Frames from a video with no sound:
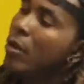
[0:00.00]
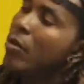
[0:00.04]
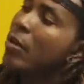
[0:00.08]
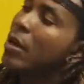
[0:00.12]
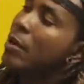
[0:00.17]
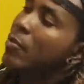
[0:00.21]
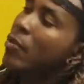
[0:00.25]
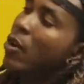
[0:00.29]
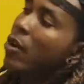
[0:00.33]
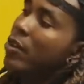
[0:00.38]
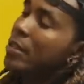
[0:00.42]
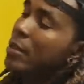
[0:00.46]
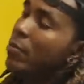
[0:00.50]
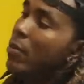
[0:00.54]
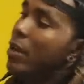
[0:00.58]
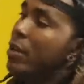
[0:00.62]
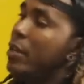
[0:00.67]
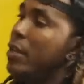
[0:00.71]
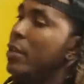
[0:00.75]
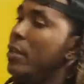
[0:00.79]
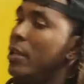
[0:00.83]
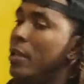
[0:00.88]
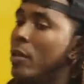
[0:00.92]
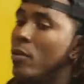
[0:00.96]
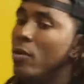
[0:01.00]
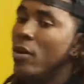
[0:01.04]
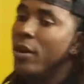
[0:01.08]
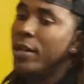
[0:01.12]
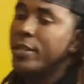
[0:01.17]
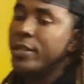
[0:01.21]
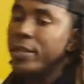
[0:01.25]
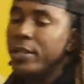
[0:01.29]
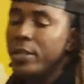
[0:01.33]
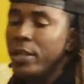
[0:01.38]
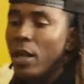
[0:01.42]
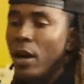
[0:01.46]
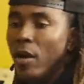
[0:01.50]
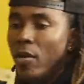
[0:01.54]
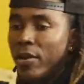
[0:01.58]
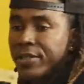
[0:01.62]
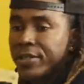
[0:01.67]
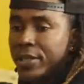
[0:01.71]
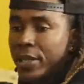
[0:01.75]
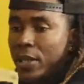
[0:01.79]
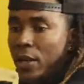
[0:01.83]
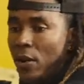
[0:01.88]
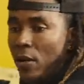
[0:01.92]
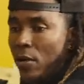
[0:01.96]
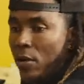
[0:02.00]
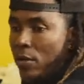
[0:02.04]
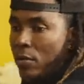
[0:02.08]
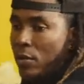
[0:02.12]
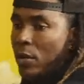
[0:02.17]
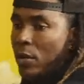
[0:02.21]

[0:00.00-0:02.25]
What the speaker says: worry about it, man. In a word. Yo, see you?